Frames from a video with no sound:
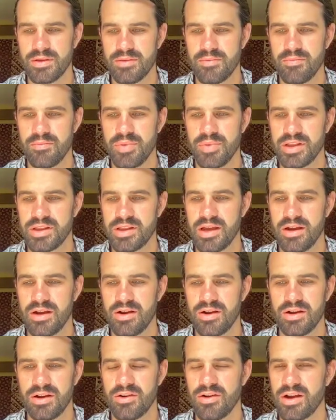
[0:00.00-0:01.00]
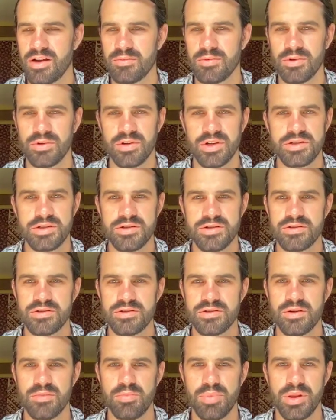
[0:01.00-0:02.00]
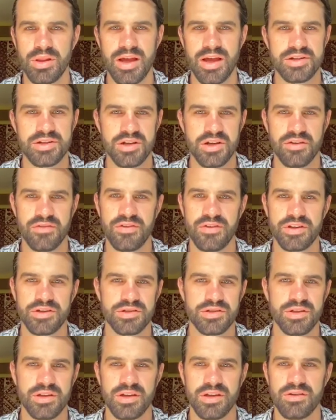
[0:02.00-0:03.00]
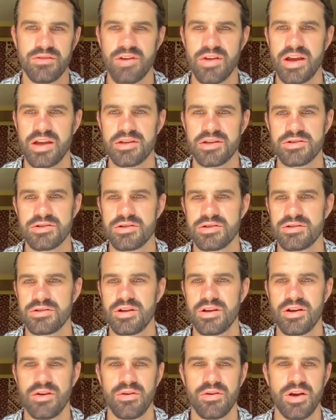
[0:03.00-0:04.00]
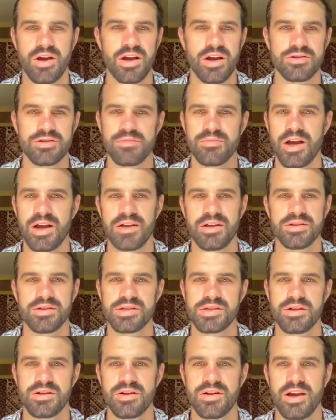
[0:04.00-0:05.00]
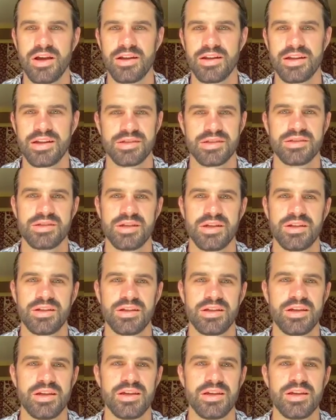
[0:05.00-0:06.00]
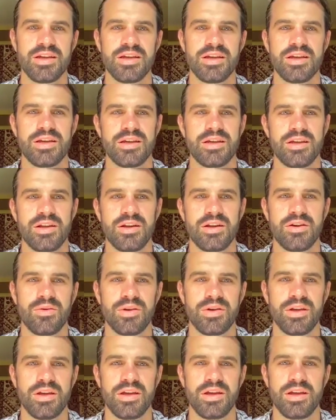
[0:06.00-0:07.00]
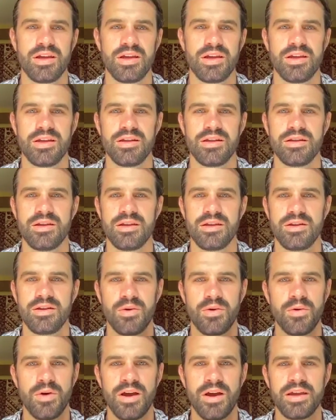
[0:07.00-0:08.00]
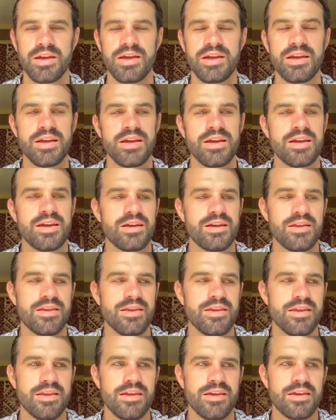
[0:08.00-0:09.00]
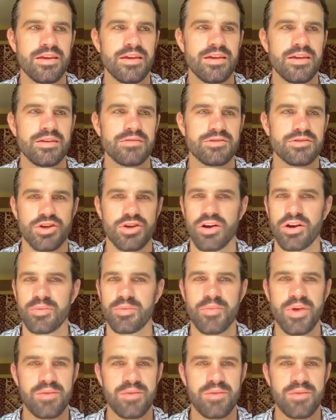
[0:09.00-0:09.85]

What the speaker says: But they're incredible creatures. They're pelagic fish that can range, 100 miles. They're not necessarily, in Hawaii, the shark may